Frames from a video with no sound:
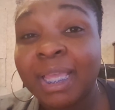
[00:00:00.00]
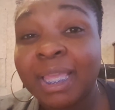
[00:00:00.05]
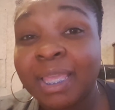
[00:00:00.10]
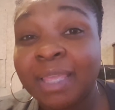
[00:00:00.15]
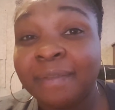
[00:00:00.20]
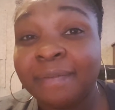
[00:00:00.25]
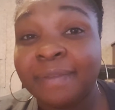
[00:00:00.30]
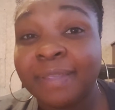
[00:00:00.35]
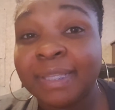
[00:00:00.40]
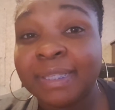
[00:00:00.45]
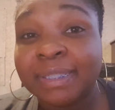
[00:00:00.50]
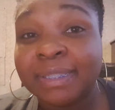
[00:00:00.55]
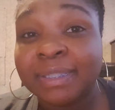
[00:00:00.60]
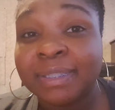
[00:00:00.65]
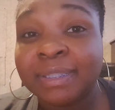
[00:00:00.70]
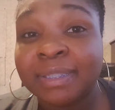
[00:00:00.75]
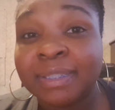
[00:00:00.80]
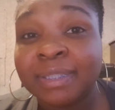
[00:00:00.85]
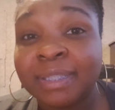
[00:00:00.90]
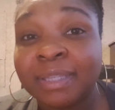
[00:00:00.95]
If
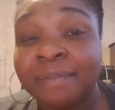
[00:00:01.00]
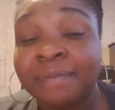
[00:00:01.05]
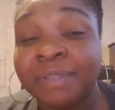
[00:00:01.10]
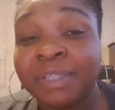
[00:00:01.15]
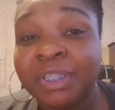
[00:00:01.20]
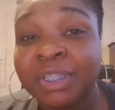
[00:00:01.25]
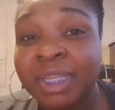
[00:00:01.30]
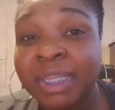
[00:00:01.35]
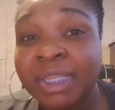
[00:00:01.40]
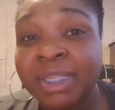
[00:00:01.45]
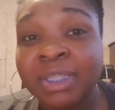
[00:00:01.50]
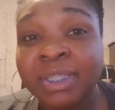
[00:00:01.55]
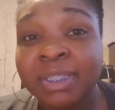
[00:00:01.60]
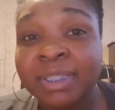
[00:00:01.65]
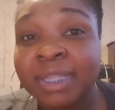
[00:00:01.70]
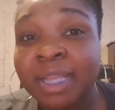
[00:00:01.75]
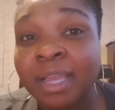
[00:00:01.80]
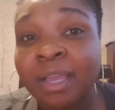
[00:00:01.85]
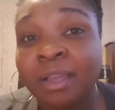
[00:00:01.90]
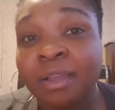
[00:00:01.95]
it
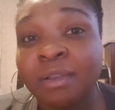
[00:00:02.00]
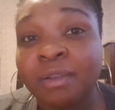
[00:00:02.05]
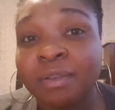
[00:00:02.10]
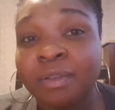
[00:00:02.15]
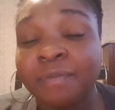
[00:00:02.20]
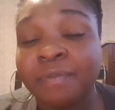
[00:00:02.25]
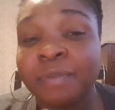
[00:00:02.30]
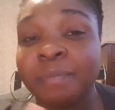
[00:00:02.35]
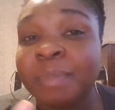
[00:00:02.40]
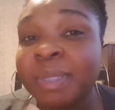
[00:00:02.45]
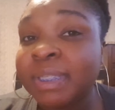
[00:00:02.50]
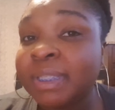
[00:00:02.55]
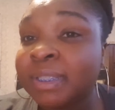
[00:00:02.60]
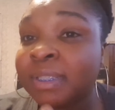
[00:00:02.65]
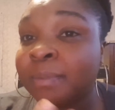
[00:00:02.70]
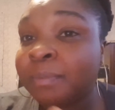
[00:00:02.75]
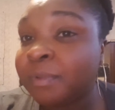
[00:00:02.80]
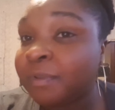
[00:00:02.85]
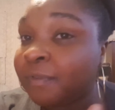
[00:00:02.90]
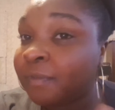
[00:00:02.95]
changes out, if it messes
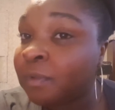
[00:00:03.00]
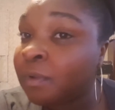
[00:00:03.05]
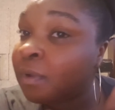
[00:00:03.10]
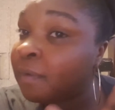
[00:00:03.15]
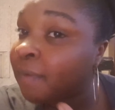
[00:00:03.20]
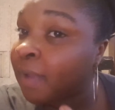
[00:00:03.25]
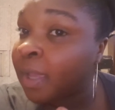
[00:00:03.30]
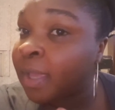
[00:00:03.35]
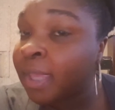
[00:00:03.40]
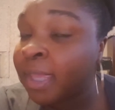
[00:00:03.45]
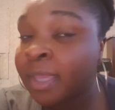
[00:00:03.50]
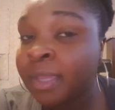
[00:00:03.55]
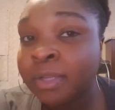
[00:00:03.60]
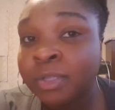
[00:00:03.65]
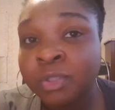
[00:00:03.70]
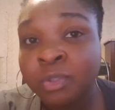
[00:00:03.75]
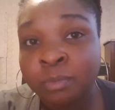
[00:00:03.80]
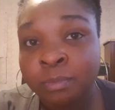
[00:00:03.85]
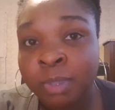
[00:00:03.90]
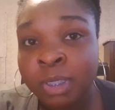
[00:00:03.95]
up the flow of our hair
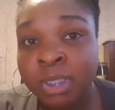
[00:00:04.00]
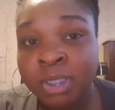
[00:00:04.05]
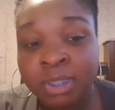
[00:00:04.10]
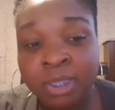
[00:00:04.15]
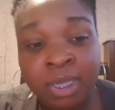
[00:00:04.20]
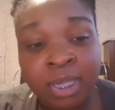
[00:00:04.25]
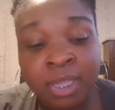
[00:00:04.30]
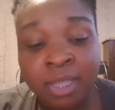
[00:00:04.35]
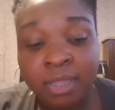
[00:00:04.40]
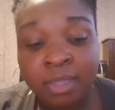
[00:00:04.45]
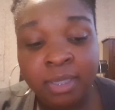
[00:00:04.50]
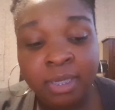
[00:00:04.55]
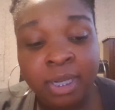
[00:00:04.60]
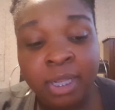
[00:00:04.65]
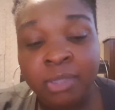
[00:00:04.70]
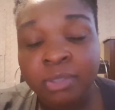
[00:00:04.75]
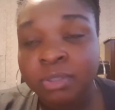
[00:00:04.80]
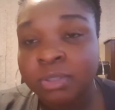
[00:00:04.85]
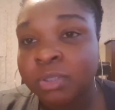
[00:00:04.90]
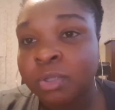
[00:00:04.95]
too much, then
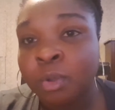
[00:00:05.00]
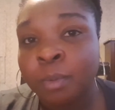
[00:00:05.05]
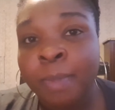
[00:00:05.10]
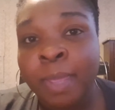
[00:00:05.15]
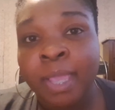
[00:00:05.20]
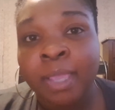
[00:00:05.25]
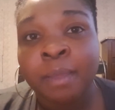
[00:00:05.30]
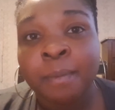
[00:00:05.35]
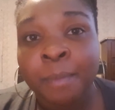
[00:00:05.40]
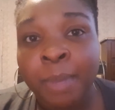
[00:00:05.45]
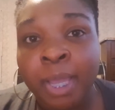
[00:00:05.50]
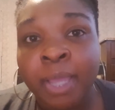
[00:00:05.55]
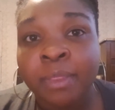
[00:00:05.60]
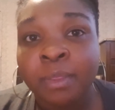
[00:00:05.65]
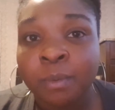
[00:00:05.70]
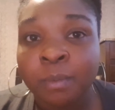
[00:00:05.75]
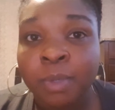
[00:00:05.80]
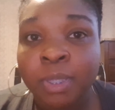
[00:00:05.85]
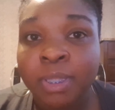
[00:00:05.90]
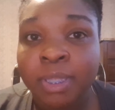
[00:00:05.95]
I'll just go back and buy
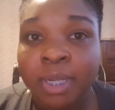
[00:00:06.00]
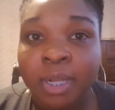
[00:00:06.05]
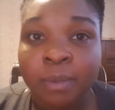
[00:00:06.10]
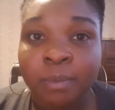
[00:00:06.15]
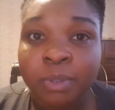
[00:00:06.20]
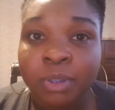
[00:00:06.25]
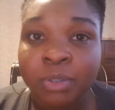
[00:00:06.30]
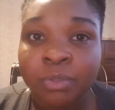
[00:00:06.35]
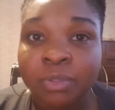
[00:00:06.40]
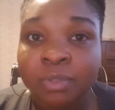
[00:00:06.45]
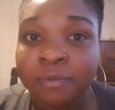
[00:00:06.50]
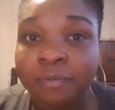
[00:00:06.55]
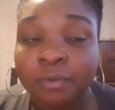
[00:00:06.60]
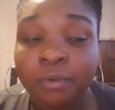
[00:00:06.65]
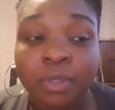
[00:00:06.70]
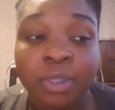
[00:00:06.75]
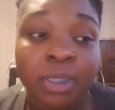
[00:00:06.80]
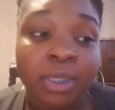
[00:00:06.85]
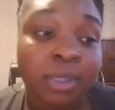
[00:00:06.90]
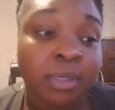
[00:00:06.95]
the one that I was using
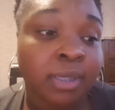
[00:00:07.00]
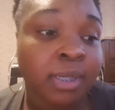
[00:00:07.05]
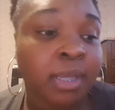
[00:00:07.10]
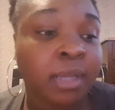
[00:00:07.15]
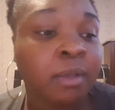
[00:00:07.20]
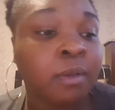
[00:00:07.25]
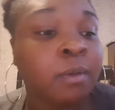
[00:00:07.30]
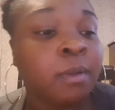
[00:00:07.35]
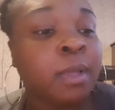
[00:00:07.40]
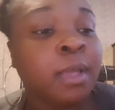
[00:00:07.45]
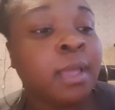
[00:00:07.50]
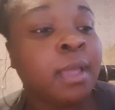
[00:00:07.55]
for a year now.